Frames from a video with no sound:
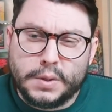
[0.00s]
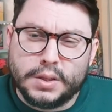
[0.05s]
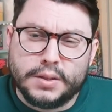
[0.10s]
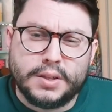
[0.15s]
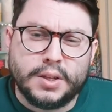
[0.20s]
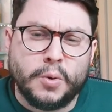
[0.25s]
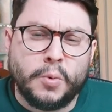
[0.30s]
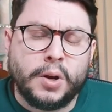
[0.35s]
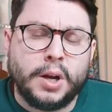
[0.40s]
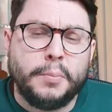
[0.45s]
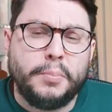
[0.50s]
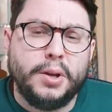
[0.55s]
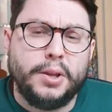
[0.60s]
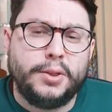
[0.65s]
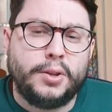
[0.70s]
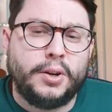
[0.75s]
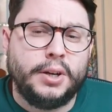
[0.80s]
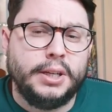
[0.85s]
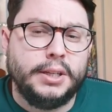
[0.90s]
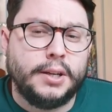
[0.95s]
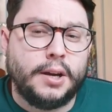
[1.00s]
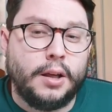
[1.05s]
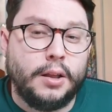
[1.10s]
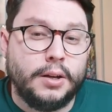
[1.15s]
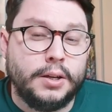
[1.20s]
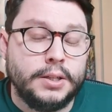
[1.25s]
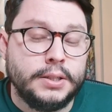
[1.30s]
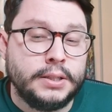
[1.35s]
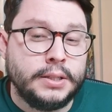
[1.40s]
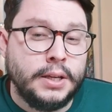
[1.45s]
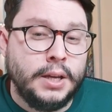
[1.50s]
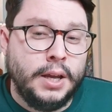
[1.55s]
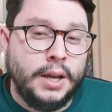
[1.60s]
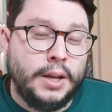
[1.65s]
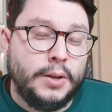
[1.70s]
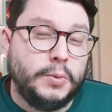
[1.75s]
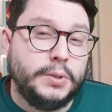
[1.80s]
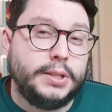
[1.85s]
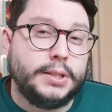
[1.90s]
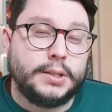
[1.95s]
So we're going to put $30,
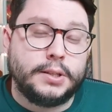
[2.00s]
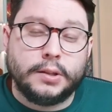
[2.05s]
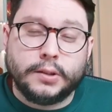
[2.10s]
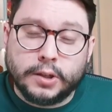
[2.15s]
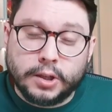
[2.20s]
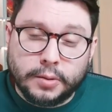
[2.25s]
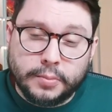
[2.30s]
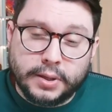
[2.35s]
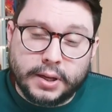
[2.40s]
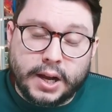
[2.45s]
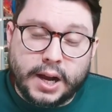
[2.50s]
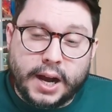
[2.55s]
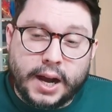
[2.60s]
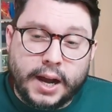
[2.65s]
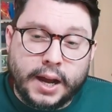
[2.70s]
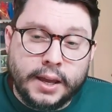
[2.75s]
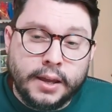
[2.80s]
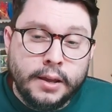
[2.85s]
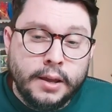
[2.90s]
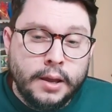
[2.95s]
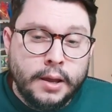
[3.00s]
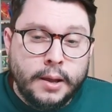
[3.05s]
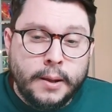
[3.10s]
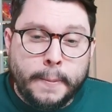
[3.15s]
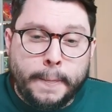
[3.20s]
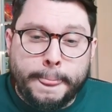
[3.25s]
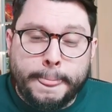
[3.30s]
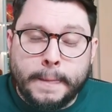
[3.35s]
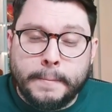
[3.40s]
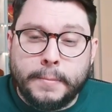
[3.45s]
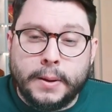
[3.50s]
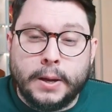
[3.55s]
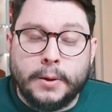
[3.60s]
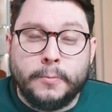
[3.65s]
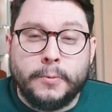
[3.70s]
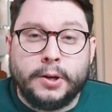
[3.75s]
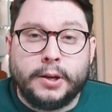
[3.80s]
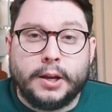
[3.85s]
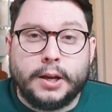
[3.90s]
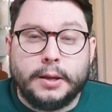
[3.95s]
which is a little bit high, but
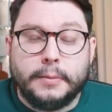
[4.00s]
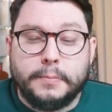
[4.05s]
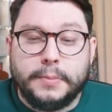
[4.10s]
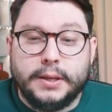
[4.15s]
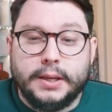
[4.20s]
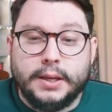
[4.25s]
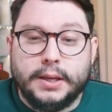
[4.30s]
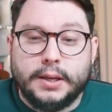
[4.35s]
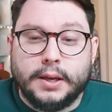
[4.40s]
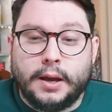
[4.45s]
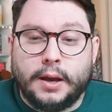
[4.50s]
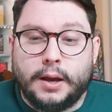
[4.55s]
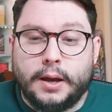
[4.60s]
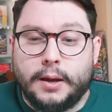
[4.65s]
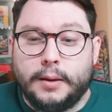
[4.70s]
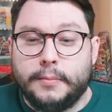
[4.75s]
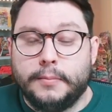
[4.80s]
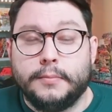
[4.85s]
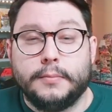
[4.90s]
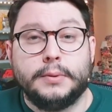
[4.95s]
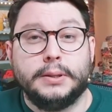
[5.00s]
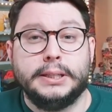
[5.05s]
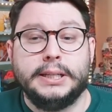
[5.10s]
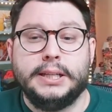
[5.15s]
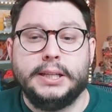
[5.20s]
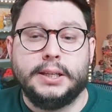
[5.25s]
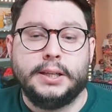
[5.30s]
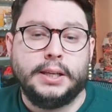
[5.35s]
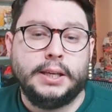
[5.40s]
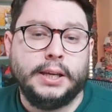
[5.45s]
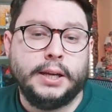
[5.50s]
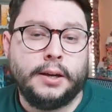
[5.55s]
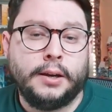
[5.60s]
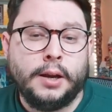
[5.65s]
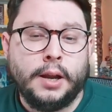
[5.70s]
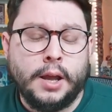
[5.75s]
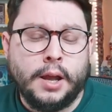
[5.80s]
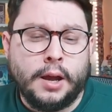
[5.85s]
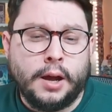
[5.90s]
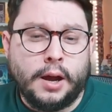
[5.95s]
we're going to be lenient here.
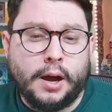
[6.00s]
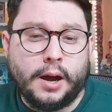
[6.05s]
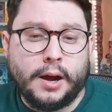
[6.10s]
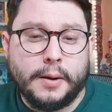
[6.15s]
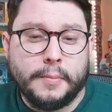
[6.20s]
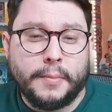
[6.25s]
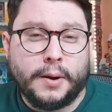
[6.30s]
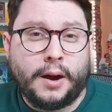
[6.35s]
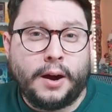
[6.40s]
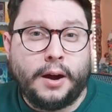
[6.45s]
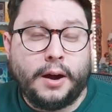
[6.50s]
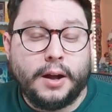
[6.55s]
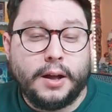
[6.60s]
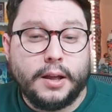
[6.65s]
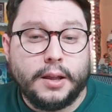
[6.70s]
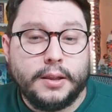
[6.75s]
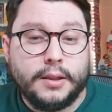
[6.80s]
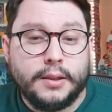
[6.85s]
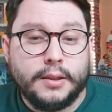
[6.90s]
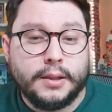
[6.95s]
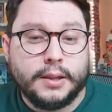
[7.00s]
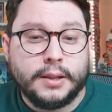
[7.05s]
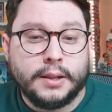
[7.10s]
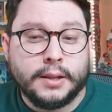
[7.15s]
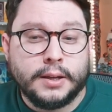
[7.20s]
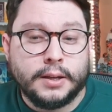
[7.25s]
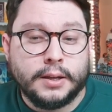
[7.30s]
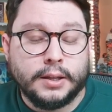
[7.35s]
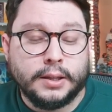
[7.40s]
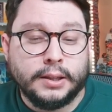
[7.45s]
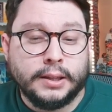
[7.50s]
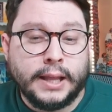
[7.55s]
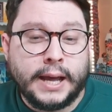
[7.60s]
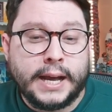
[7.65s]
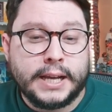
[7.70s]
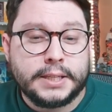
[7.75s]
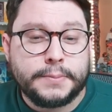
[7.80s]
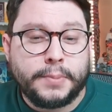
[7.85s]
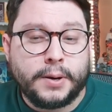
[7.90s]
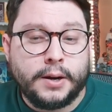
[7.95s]
On the
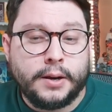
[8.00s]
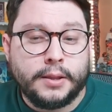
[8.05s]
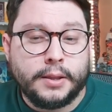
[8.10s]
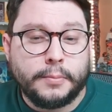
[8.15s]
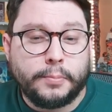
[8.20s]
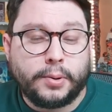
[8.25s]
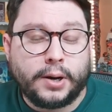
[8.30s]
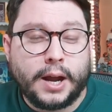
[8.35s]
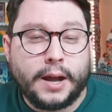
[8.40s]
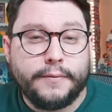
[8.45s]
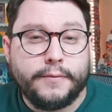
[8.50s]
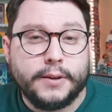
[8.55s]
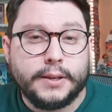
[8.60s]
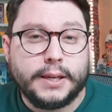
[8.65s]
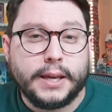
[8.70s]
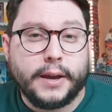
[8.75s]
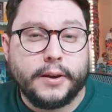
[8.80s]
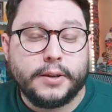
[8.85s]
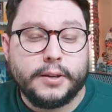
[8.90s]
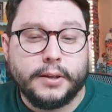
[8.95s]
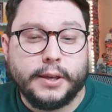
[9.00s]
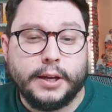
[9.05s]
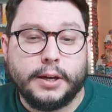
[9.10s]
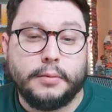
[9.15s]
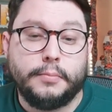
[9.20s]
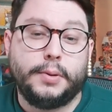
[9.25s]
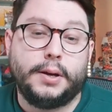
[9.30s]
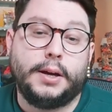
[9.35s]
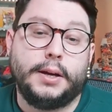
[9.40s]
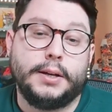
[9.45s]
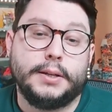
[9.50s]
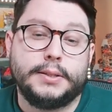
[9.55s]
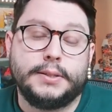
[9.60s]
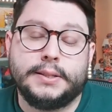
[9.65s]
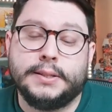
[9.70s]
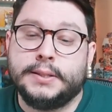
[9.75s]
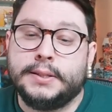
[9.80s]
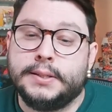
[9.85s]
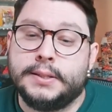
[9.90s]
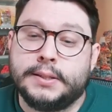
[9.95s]
last part in the profit calculator box,
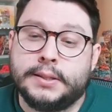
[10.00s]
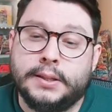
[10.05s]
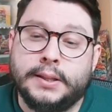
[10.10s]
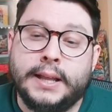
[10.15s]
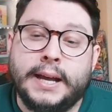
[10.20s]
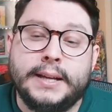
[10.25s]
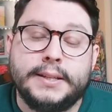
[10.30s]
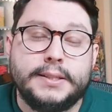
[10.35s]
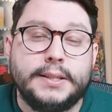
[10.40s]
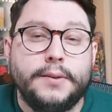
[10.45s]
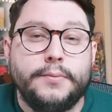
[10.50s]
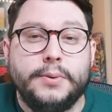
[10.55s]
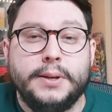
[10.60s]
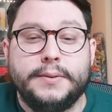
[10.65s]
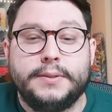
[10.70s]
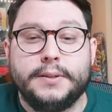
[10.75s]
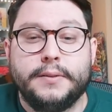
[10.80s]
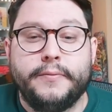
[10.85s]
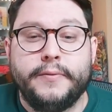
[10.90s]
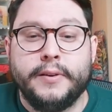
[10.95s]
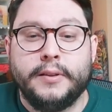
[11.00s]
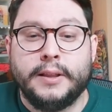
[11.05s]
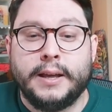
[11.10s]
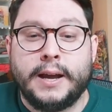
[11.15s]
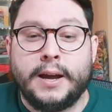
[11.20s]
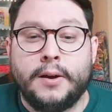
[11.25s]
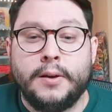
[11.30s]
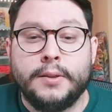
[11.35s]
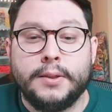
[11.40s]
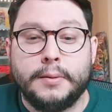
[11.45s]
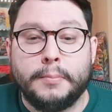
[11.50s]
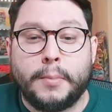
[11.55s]
this is the last stuff we have to fill out. The